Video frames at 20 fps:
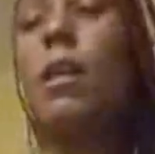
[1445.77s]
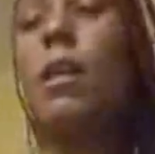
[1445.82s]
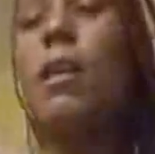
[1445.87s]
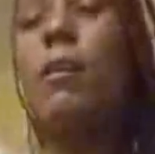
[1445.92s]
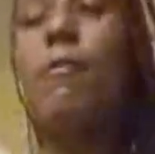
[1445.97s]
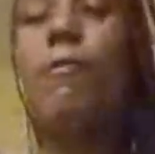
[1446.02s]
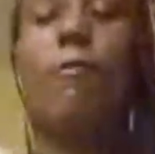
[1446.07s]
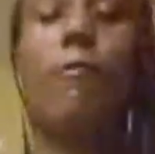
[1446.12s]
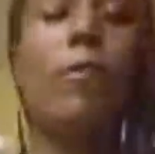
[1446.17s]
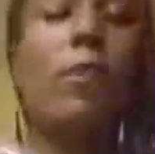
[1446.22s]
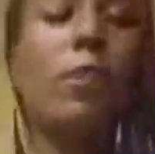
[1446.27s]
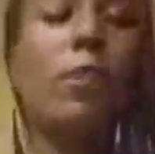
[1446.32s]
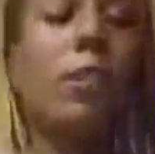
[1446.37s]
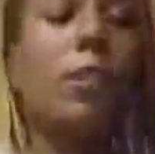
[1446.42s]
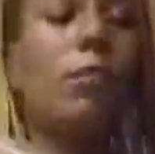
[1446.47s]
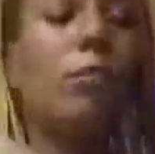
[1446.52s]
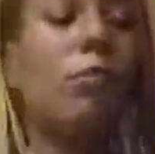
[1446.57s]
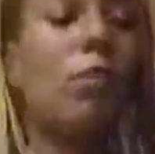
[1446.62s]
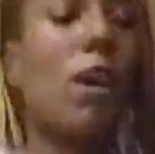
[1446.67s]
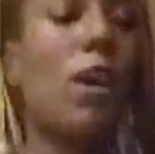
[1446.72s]
I
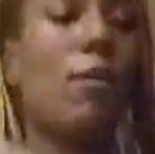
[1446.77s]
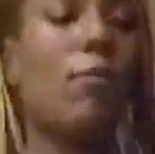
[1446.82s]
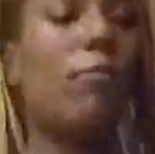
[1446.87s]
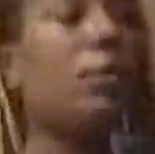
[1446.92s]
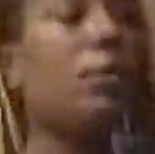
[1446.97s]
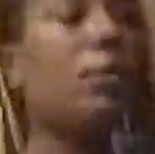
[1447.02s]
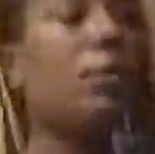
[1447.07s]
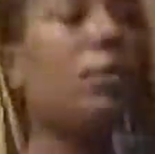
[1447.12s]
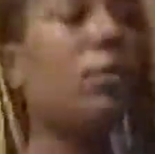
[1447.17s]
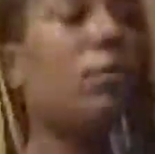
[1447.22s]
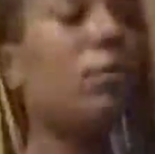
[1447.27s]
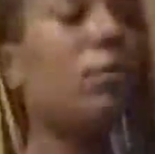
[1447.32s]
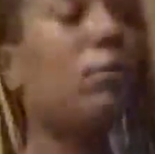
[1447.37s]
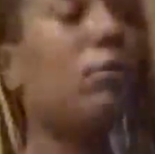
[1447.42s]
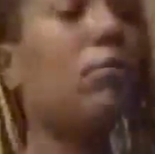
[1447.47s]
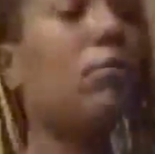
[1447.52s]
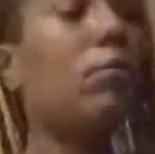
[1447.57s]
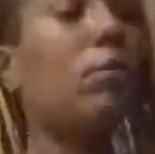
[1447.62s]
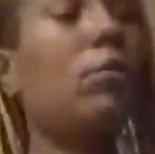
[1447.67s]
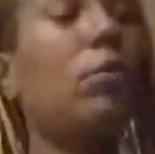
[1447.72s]
feel you, Aries.
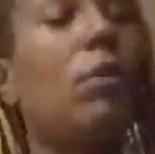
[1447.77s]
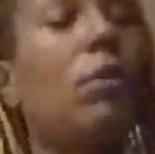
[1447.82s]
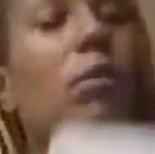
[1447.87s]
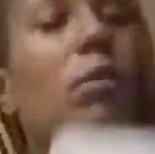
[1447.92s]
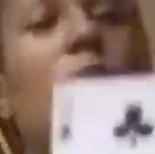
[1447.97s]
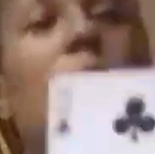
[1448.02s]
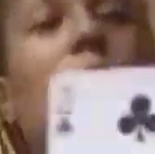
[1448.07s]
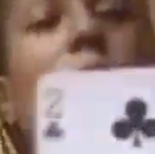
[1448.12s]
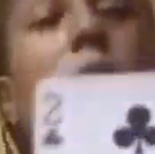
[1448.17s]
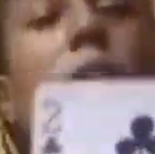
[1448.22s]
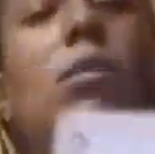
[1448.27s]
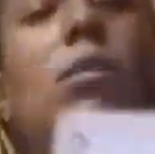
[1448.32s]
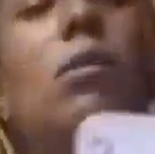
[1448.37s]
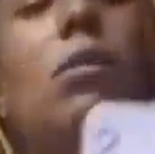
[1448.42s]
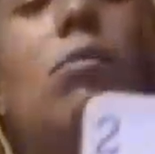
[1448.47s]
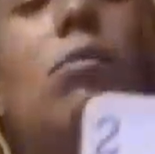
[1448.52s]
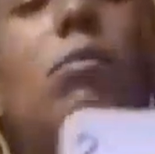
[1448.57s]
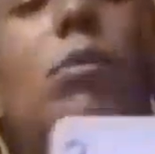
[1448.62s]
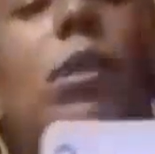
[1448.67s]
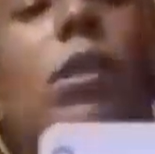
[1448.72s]
So, let's
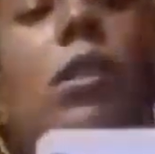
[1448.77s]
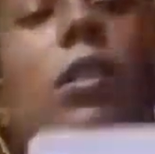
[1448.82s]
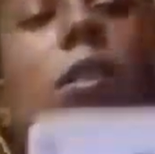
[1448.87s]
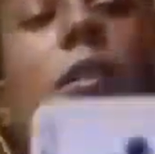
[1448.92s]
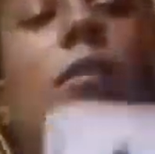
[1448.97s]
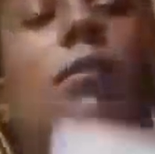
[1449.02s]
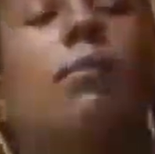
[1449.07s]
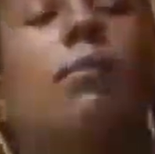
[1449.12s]
go in.